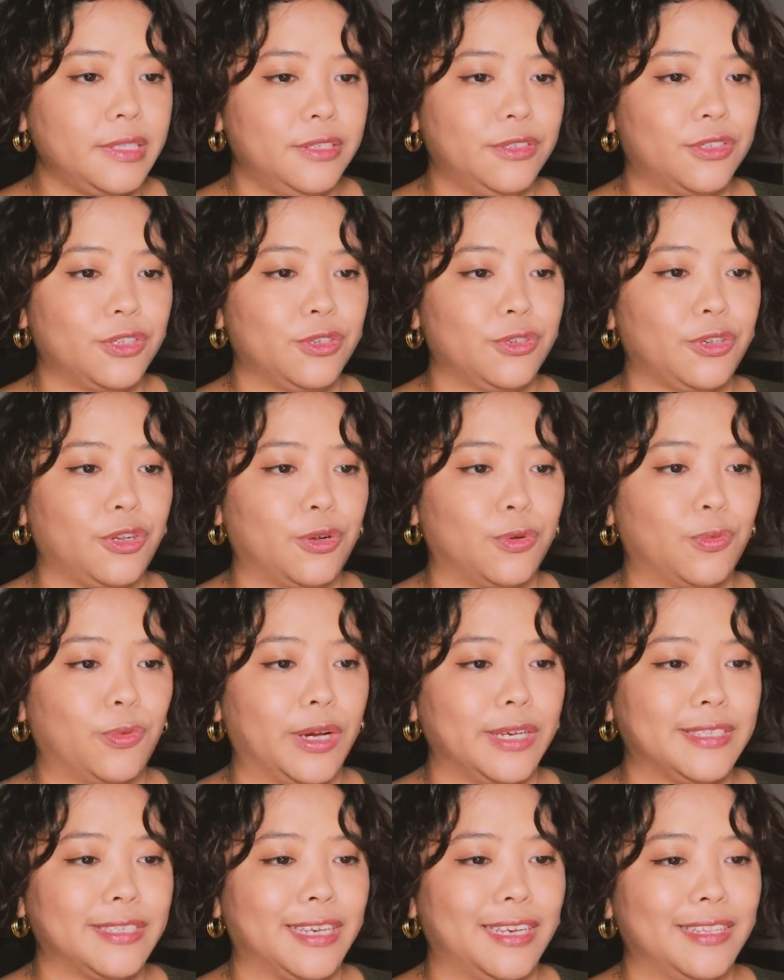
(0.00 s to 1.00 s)
So,
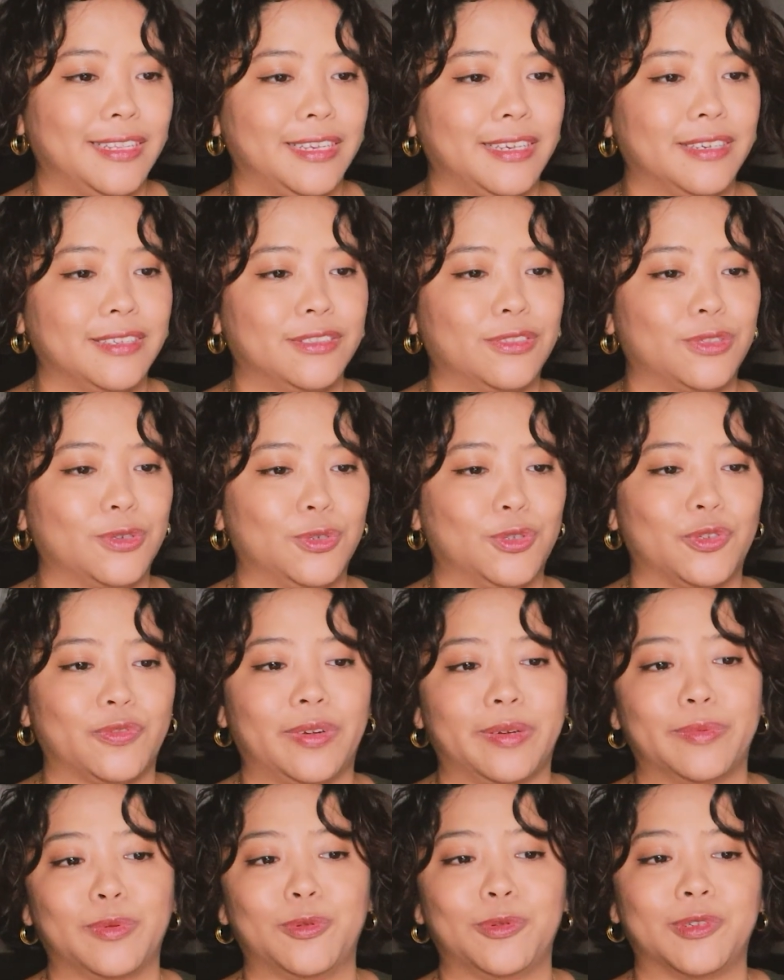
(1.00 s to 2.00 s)
why scaling through
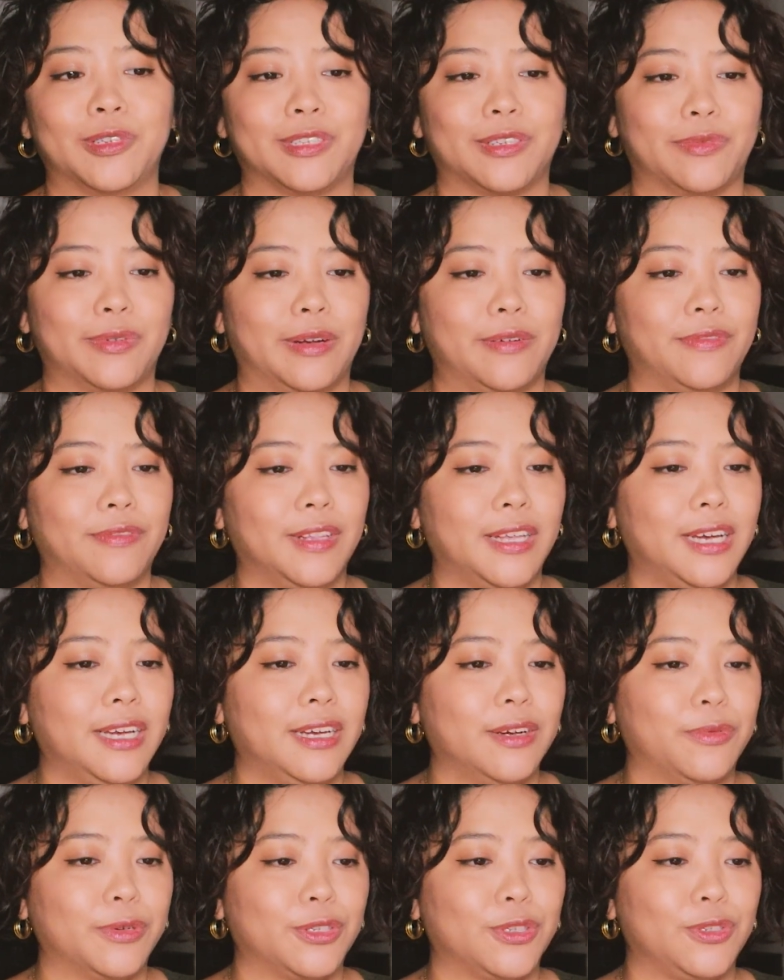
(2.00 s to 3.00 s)
survival mode is a red
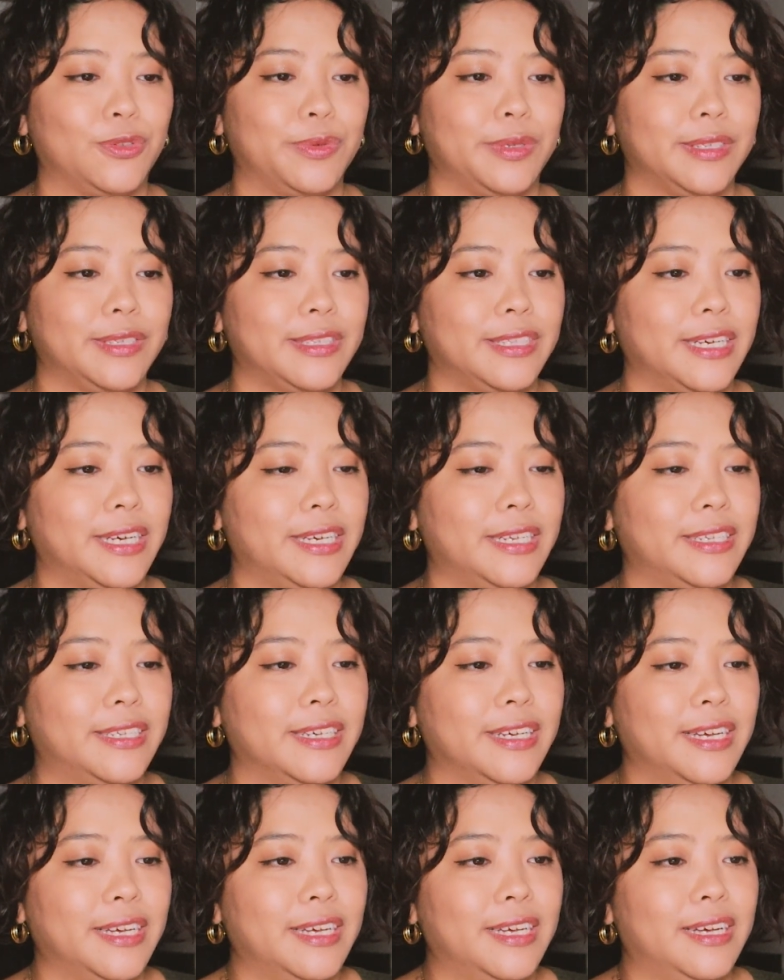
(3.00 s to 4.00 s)
flag, what to do instead,
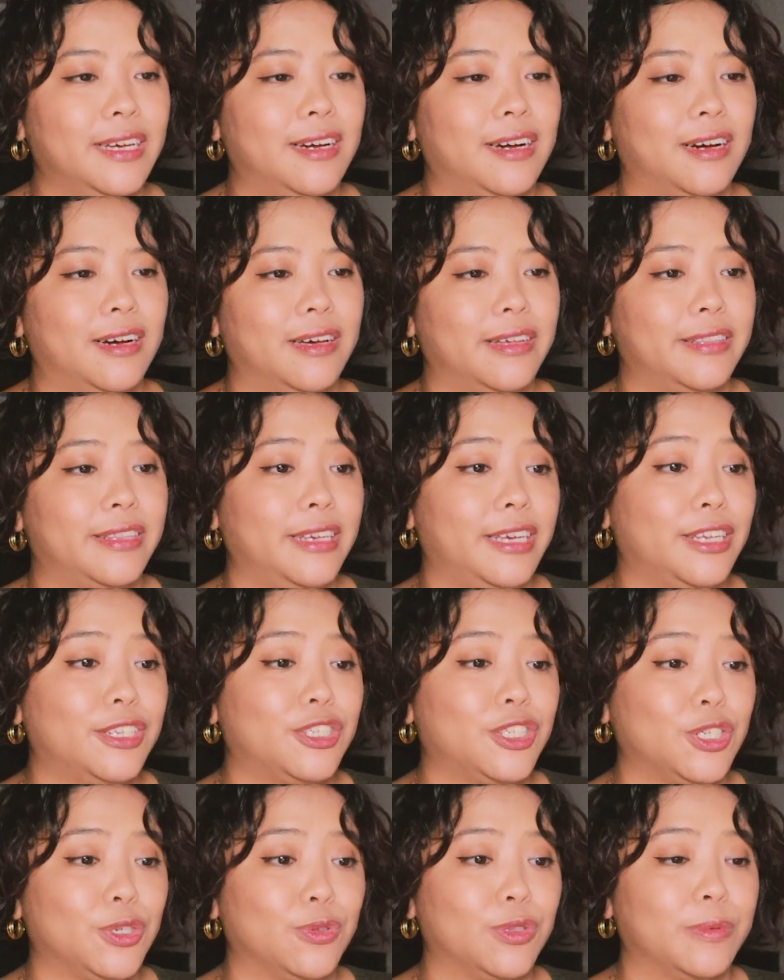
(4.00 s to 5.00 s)
the
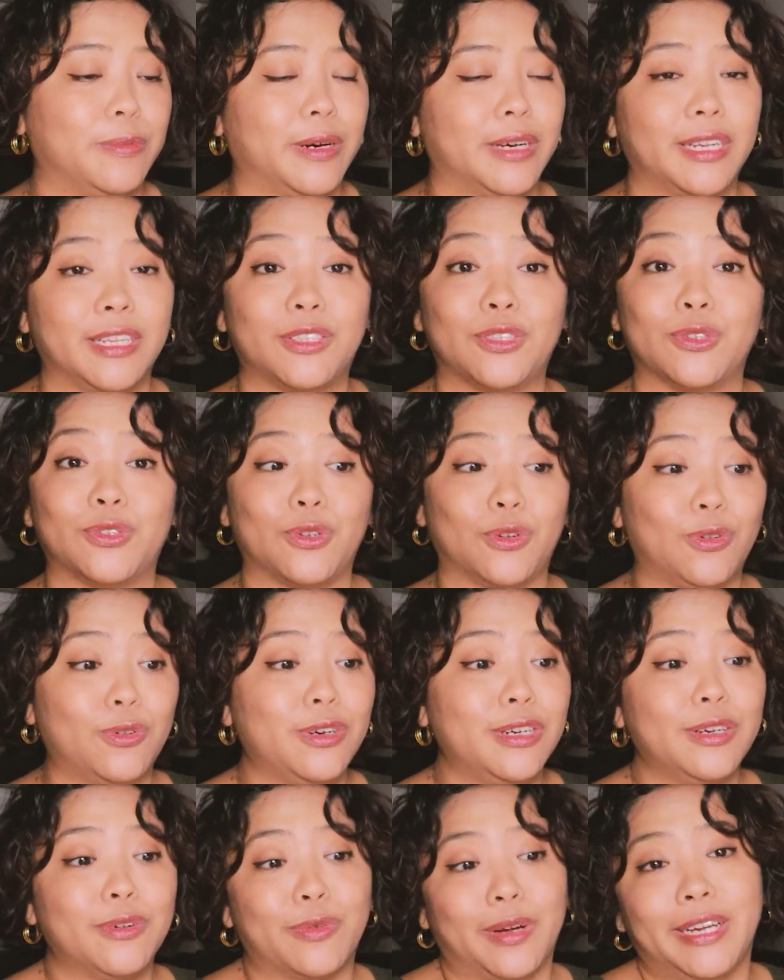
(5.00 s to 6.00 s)
intro, the body. So it's
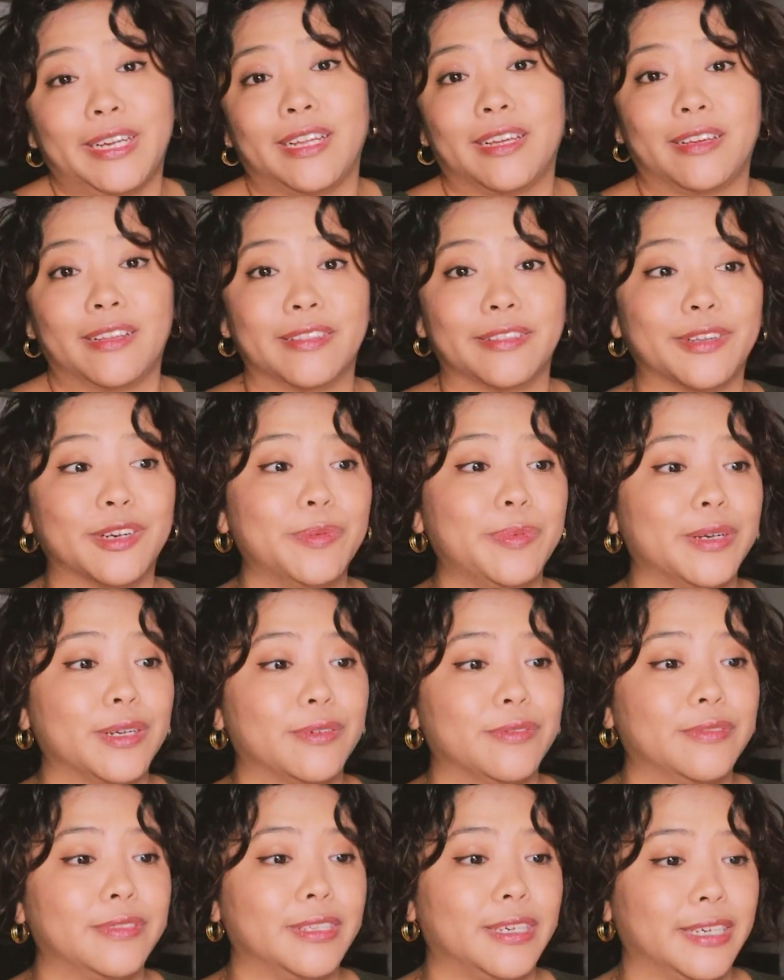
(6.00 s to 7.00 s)
already writing a little bit
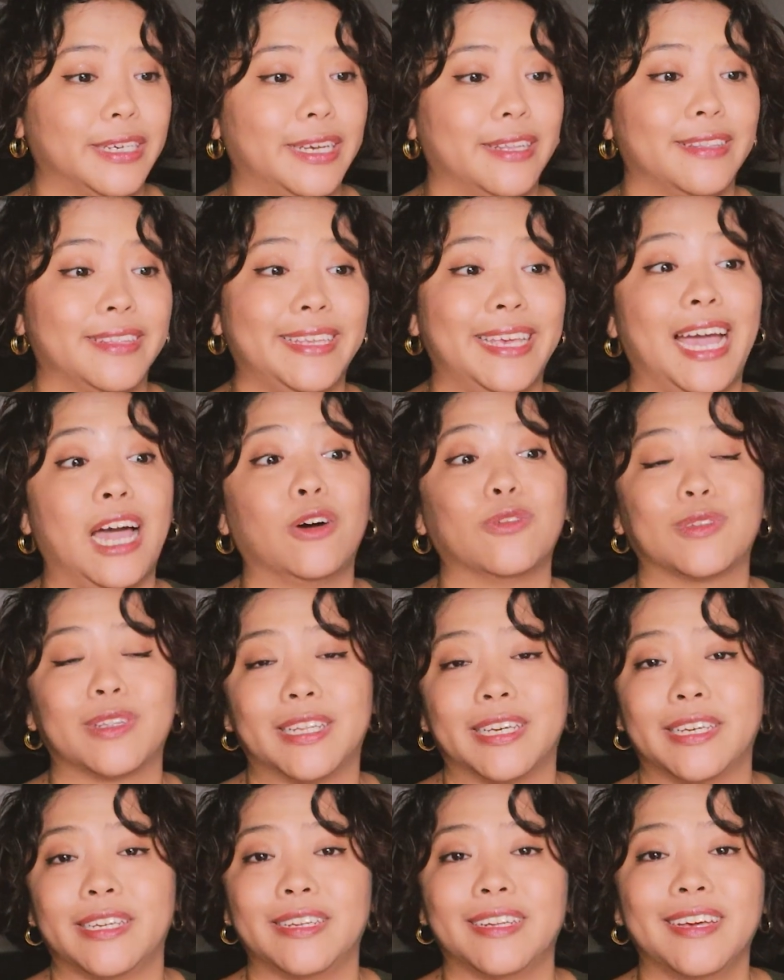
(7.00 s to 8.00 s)
of, again, the
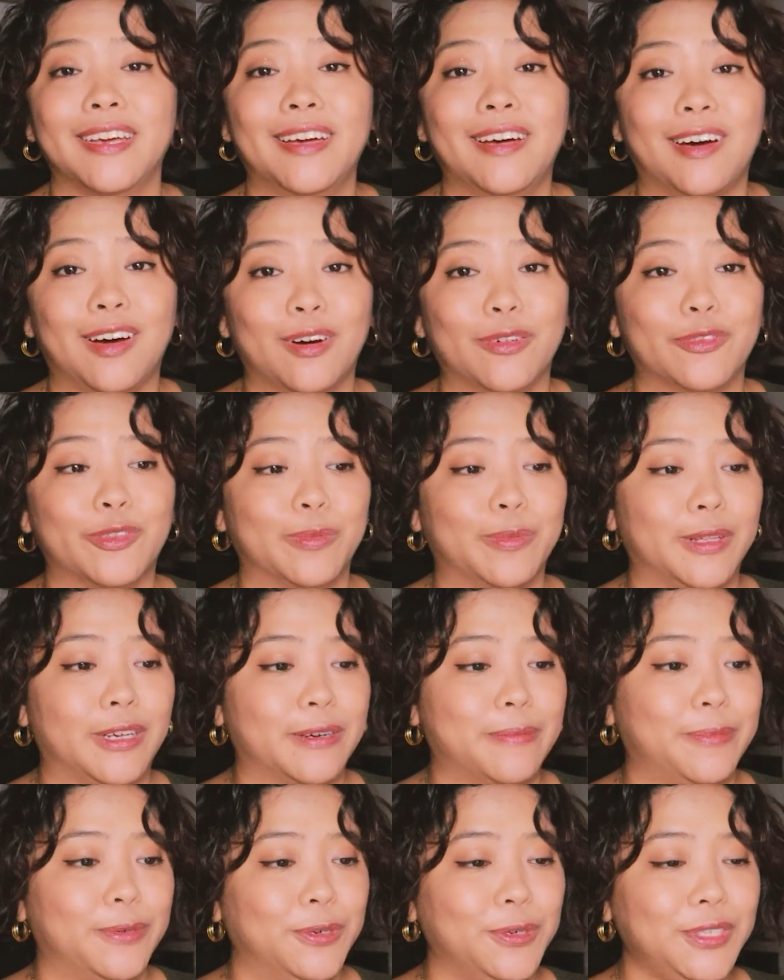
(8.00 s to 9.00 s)
outline of the
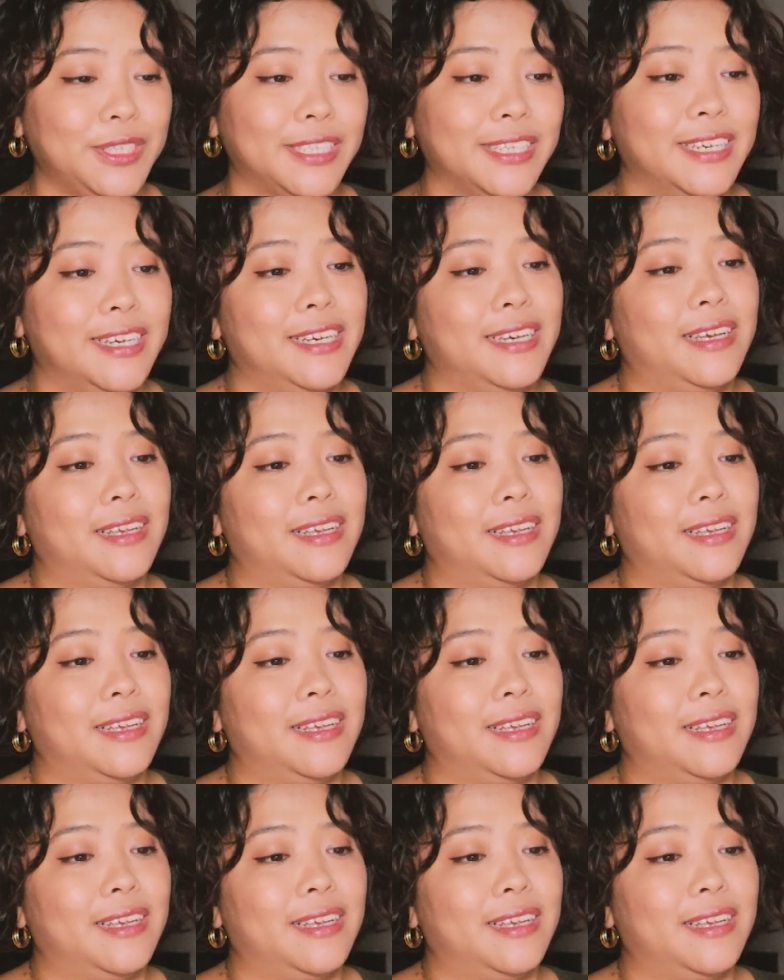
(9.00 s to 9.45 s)
blog post.